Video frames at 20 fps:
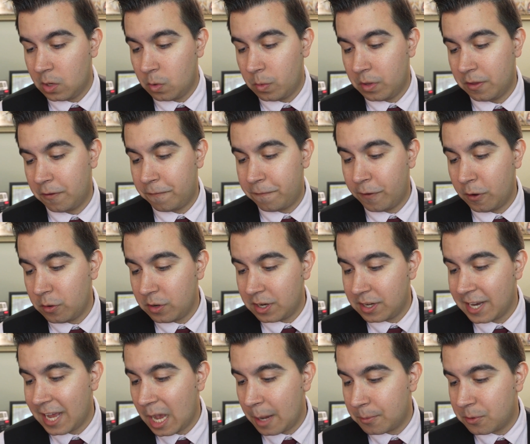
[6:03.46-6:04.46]
with a phone
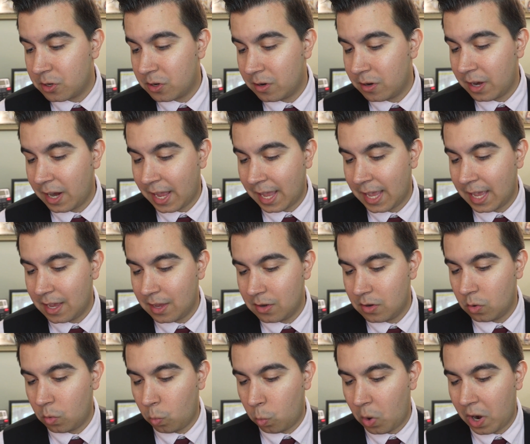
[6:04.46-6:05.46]
adapter and
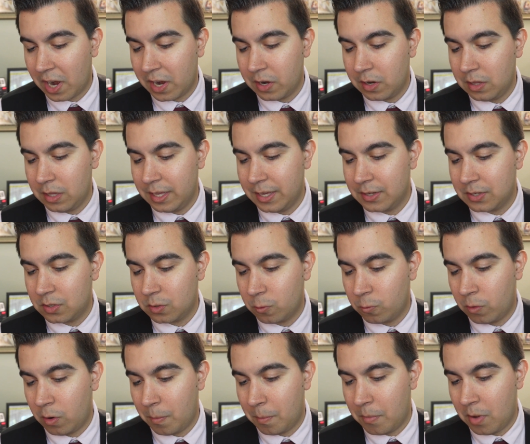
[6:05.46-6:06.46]
wireless
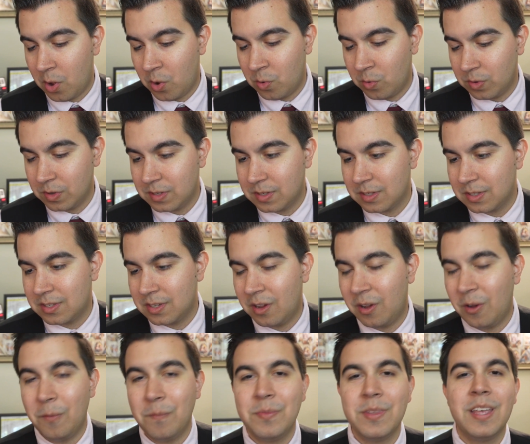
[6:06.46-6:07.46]
remote.
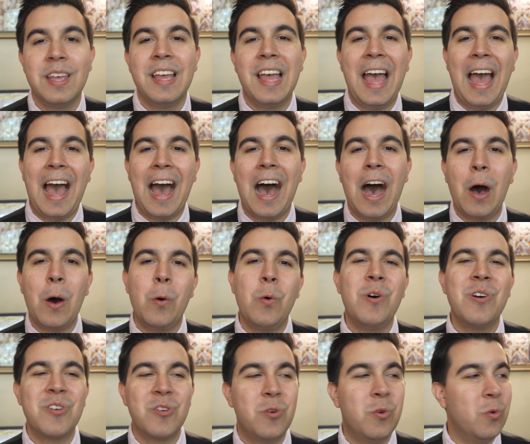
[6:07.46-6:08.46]
So
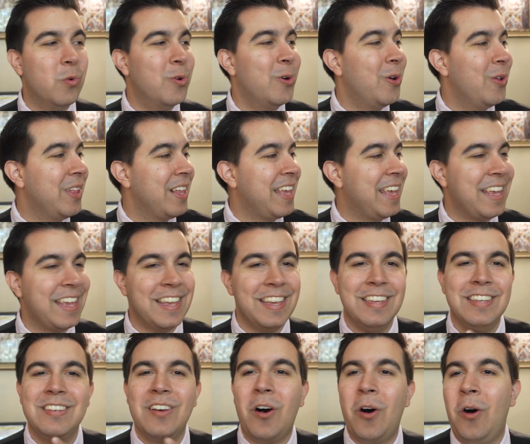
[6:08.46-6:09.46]
how cool
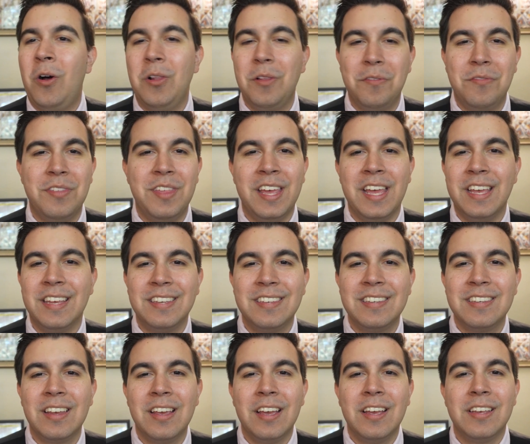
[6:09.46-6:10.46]
is all of
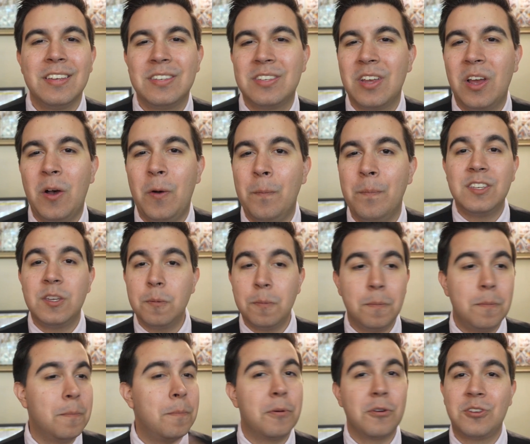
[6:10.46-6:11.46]
this? So to
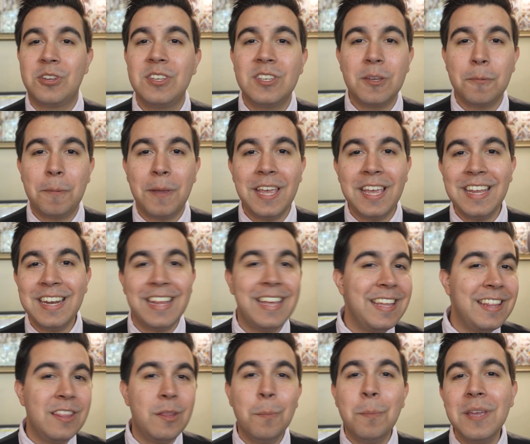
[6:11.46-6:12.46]
participate
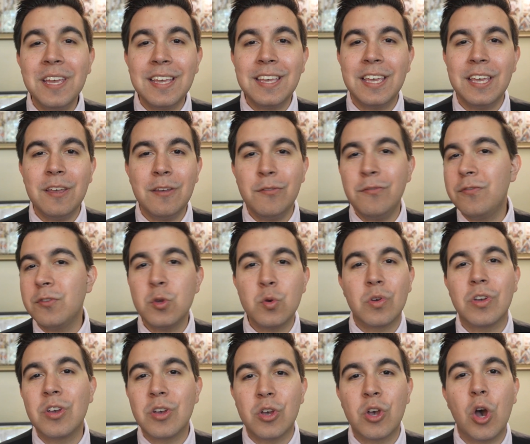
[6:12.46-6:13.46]
in the Big Give, you
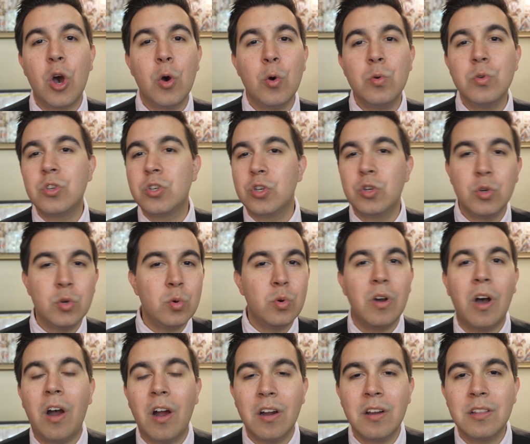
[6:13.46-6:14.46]
can go
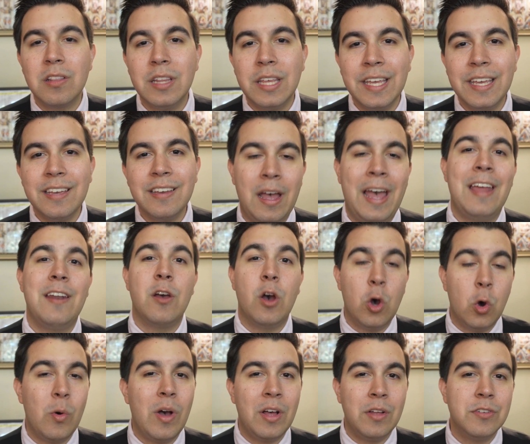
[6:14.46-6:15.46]
to our link at
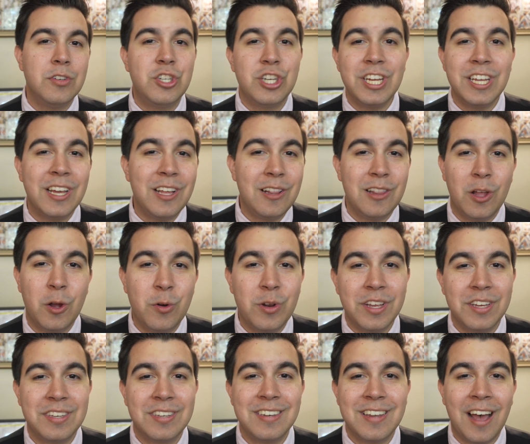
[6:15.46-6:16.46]

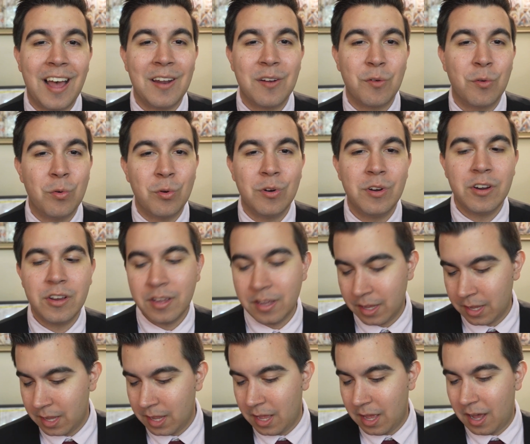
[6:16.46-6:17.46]
olghelotes.org.
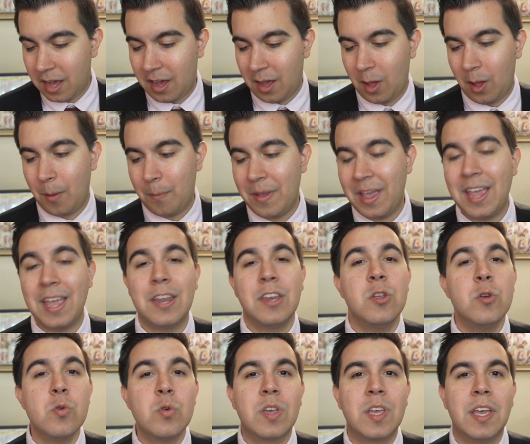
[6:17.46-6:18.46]
And
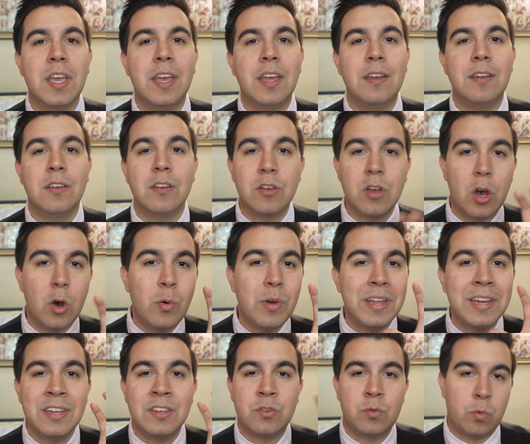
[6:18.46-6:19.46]
you can go,
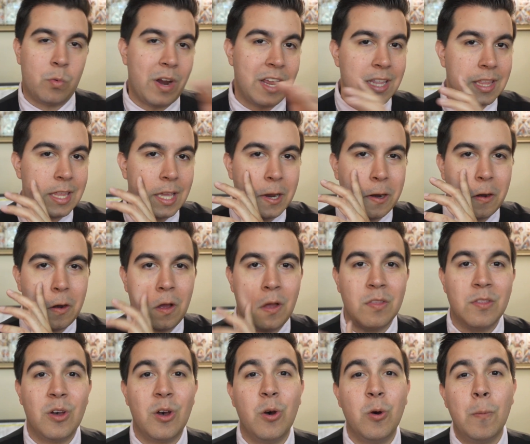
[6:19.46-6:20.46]
it is right there
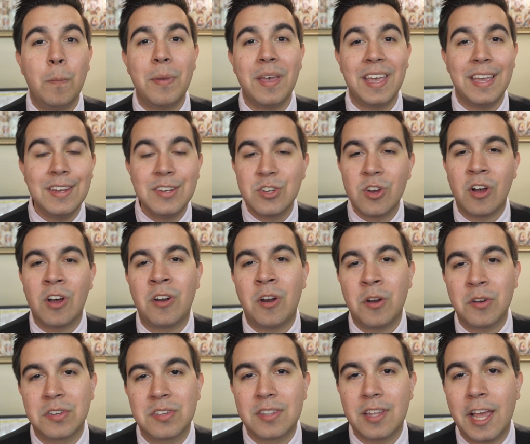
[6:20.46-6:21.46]
on the homepage on
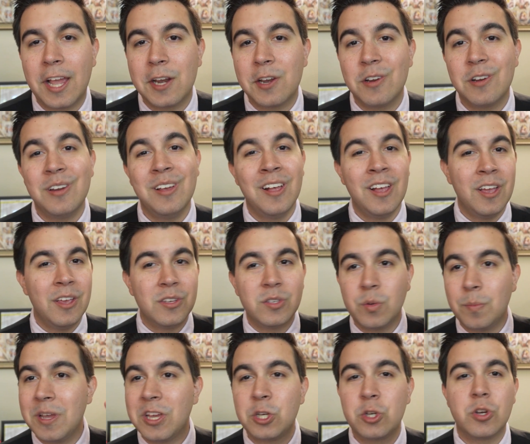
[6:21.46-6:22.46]
our slider,
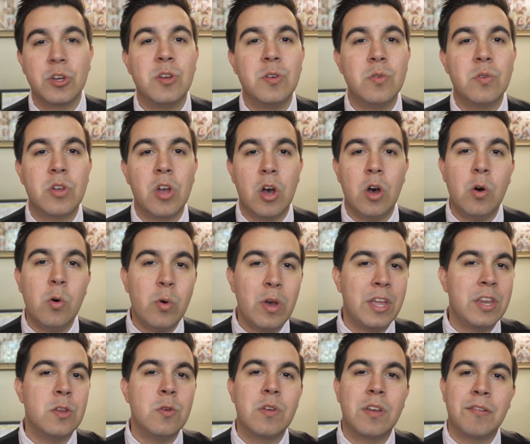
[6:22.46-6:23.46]
so make sure you go
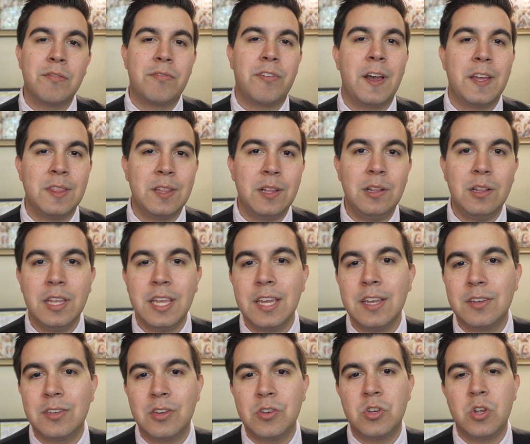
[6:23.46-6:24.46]
and you can find the
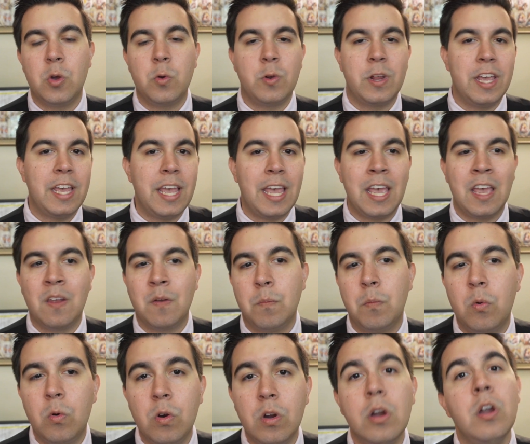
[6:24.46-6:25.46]
link to donate and
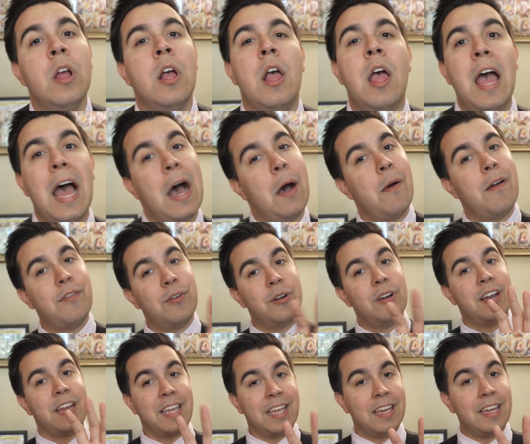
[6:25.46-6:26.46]
more. However,
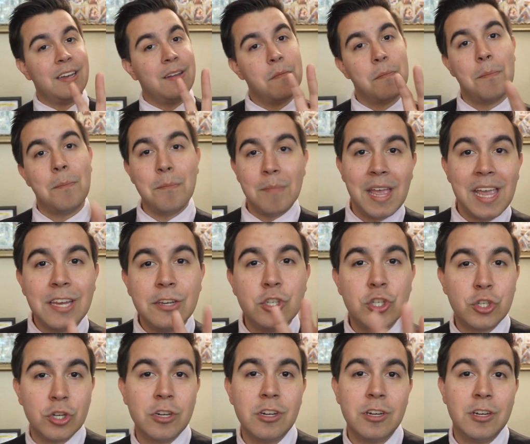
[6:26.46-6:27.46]
again, make
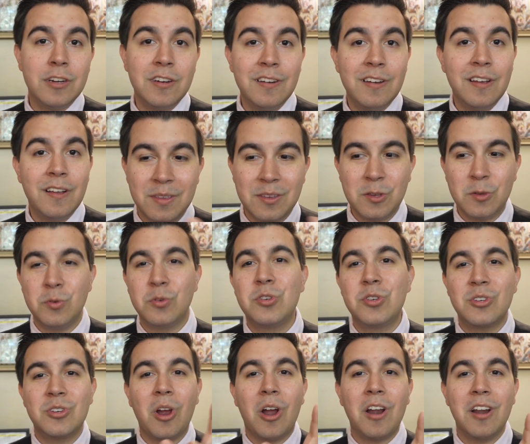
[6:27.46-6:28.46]
sure you
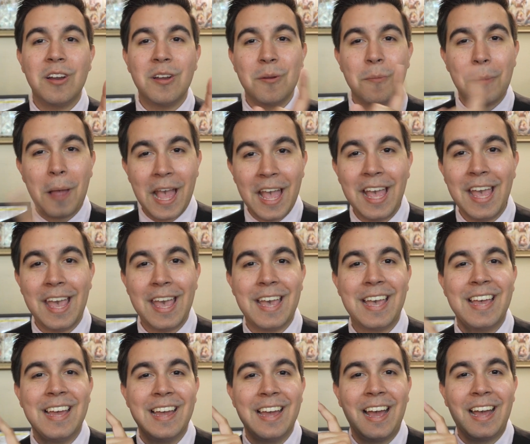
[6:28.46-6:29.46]
start
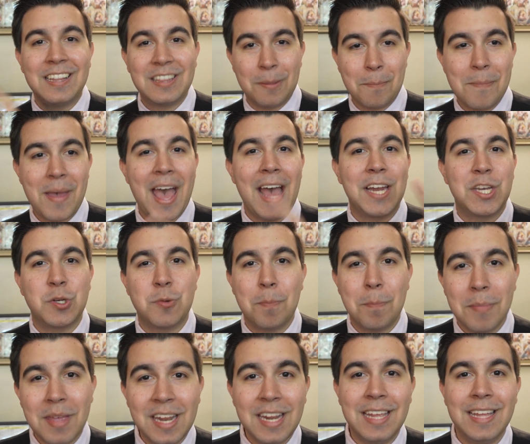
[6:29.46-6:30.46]
paying at the match
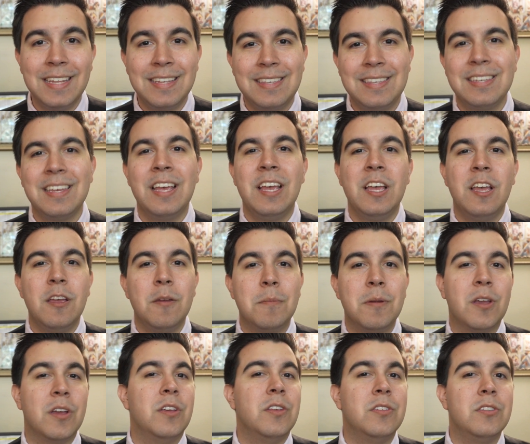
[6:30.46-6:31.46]
minutes,
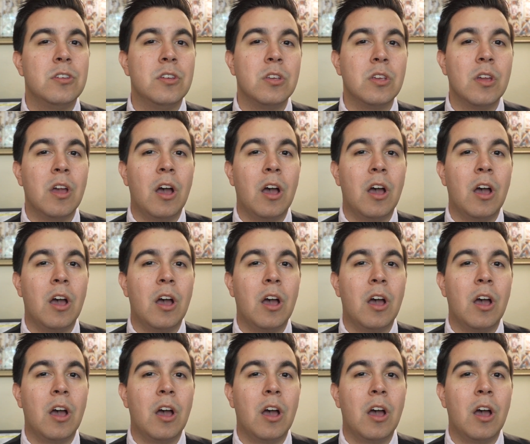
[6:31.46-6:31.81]
because